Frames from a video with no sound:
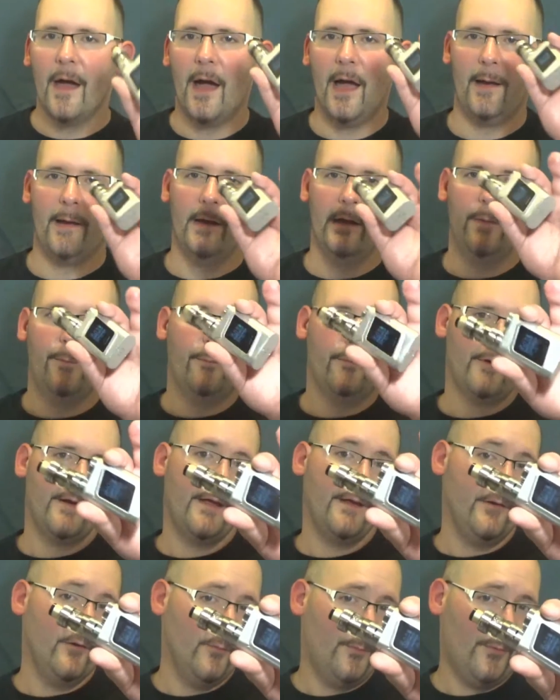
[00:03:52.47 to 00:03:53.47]
I got a
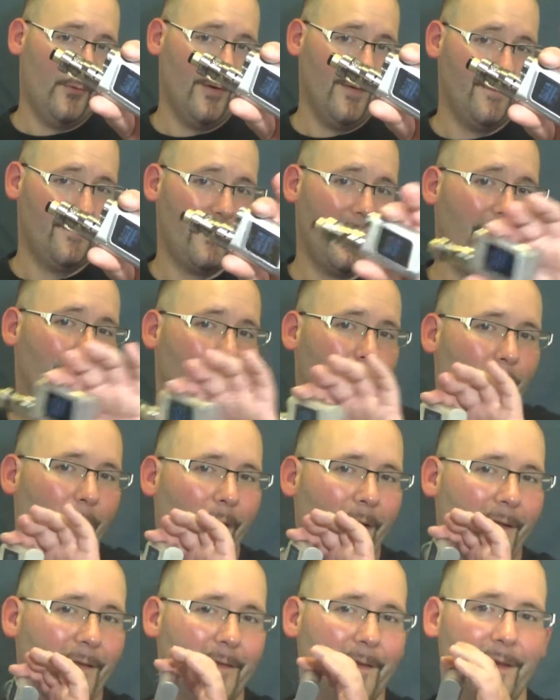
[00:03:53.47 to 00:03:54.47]
brand new 0.5
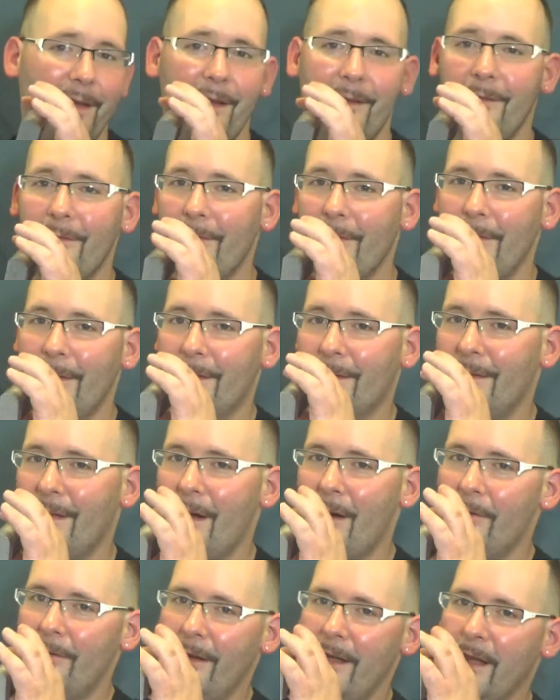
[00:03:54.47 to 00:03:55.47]
coil in here, so the
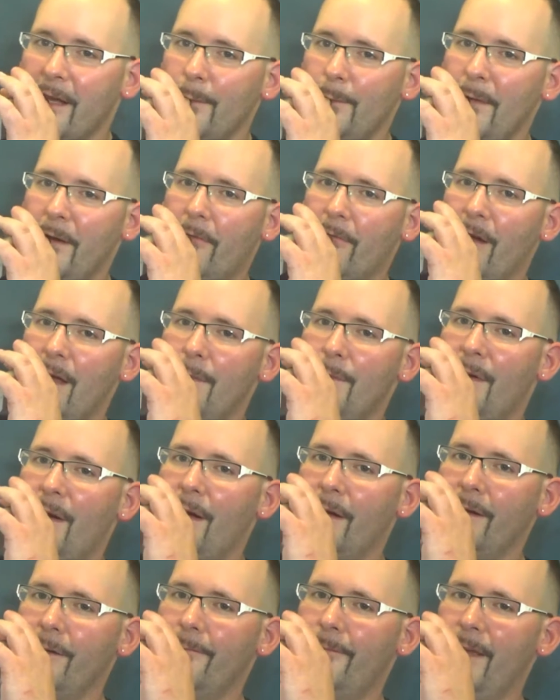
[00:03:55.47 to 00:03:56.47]
clarity could be great, but
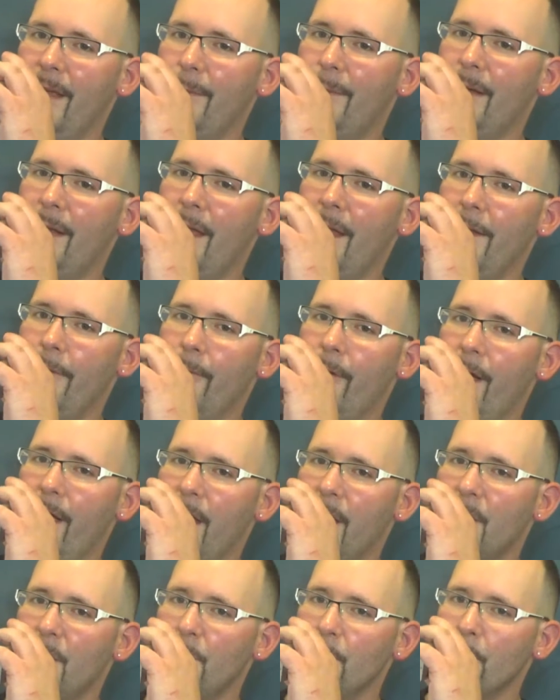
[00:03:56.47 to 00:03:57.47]
I'm going to vape it anyway.